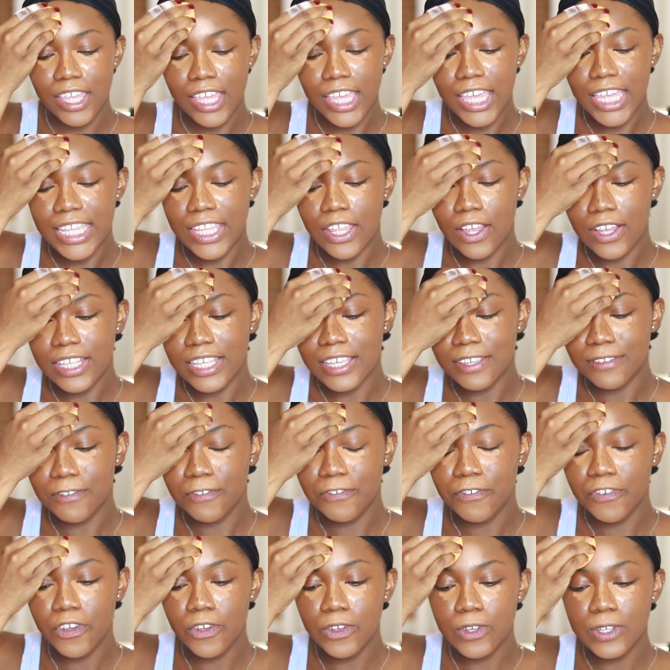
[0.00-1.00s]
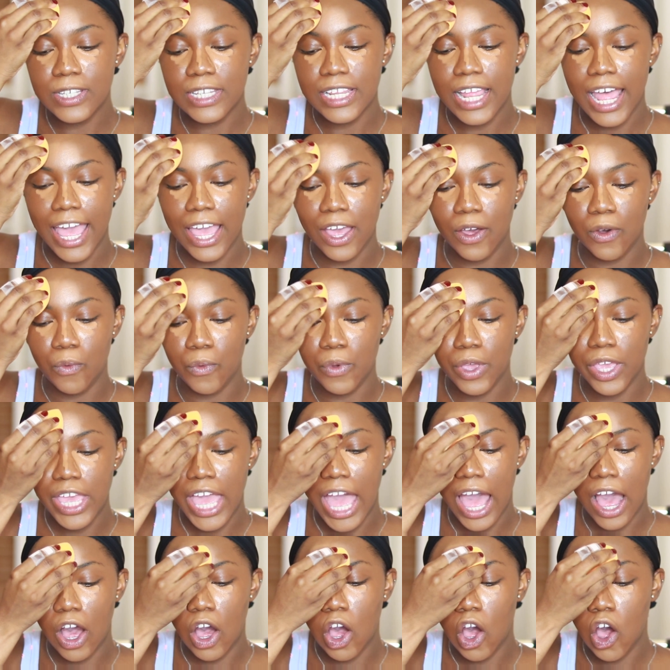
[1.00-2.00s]
it feels like we
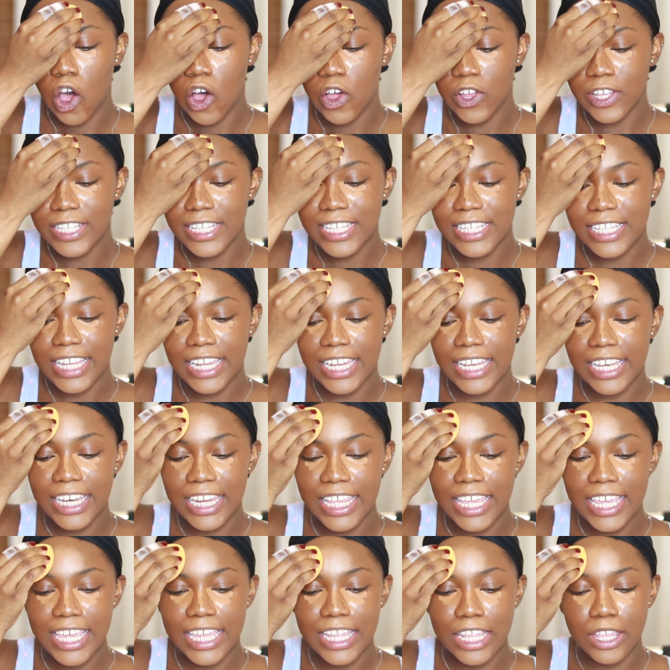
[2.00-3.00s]
are constantly